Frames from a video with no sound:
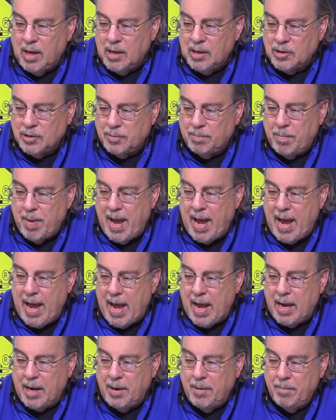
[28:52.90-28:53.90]
is
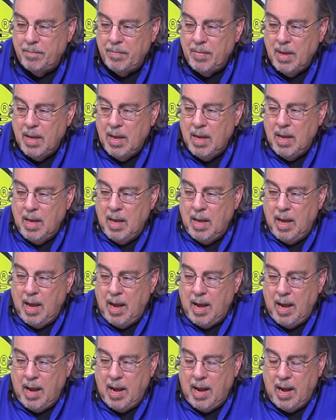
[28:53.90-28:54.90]
bad,
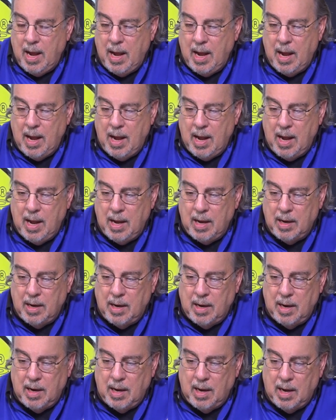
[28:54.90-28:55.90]

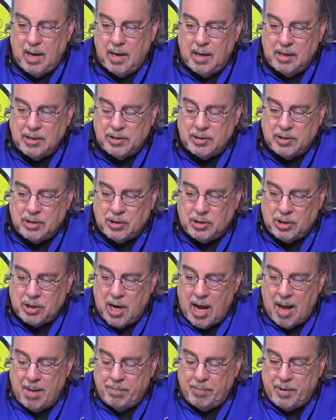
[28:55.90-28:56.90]
and unless the
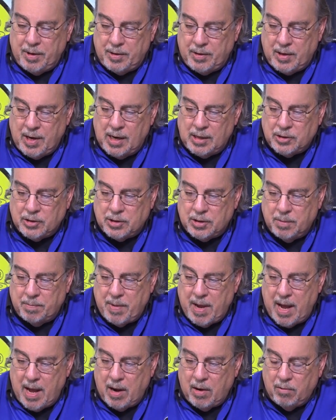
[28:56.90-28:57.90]
shop that tests the
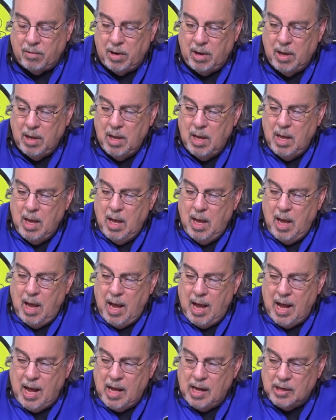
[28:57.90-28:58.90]
battery
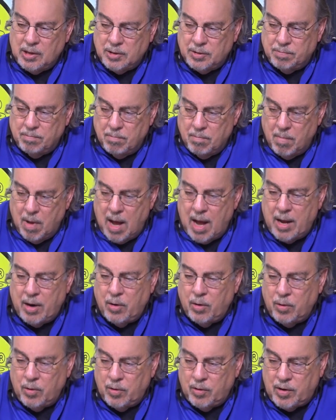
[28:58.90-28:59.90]
has
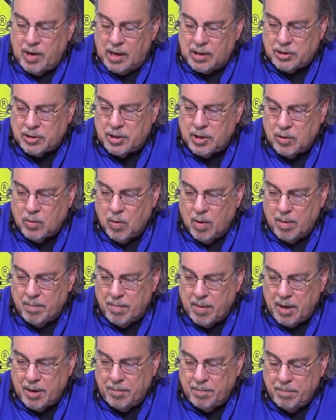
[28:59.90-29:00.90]
modern test
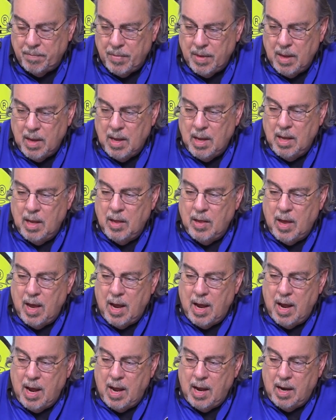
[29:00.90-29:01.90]
equipment,
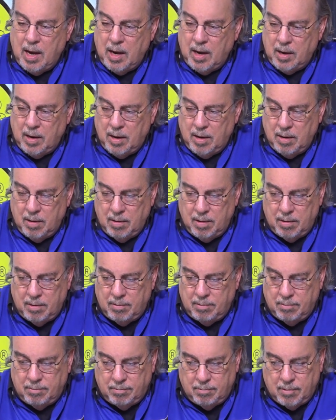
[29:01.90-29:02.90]
and
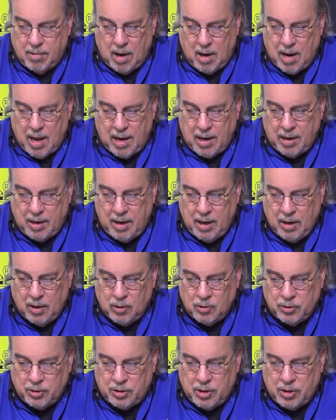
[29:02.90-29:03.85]
a lot of dealers